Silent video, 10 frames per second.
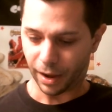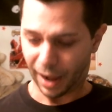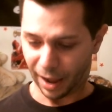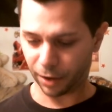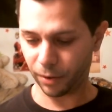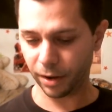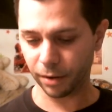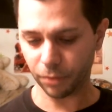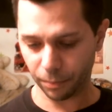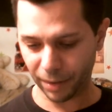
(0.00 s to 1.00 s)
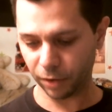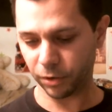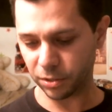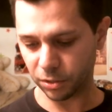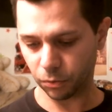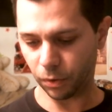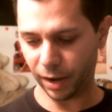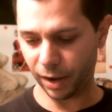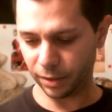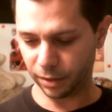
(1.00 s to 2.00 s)
Anyway, the main reason
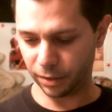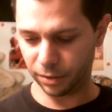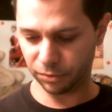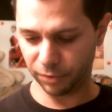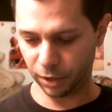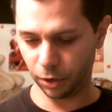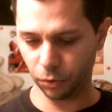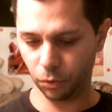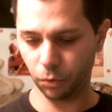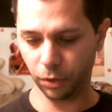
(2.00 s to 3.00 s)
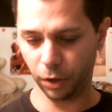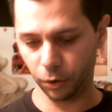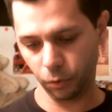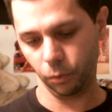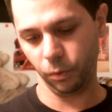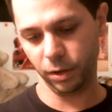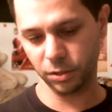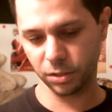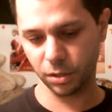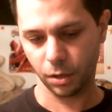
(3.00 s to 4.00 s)
why I did this video, though,
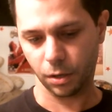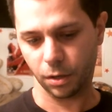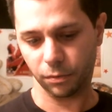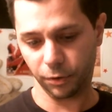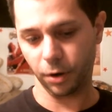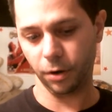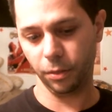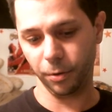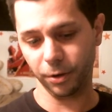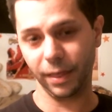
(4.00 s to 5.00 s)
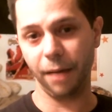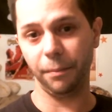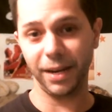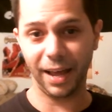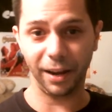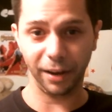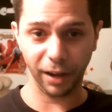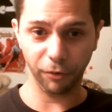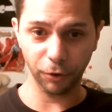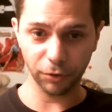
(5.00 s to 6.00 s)
was for the book that my dad and
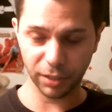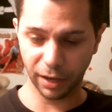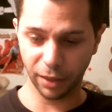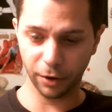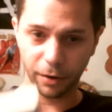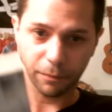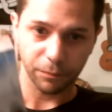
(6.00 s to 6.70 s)
I wrote together,